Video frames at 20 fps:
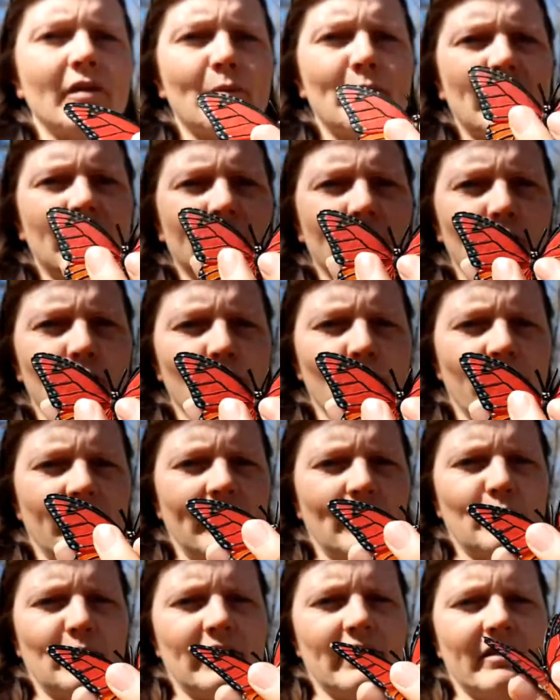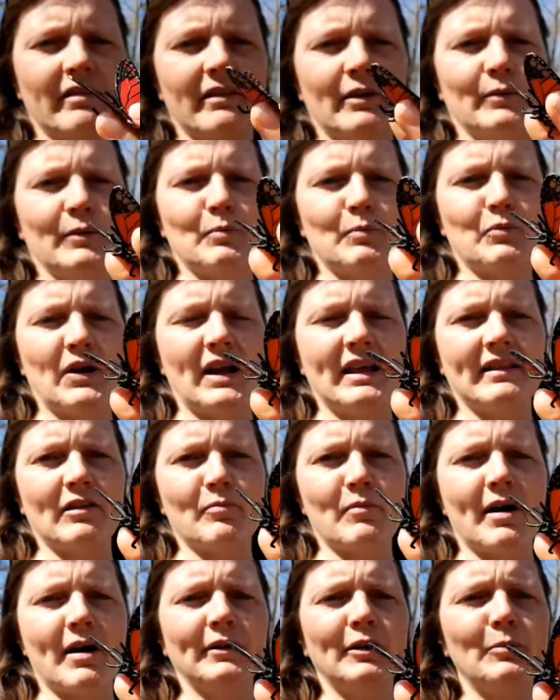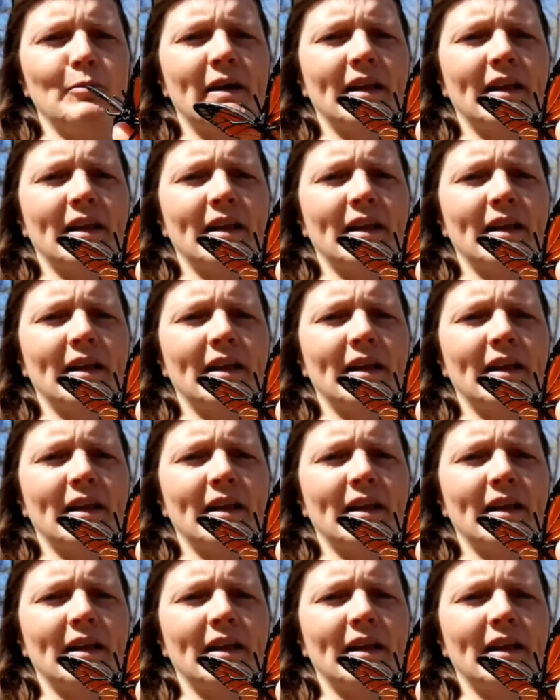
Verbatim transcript: I'm not going to close these ones because I don't want to break this model,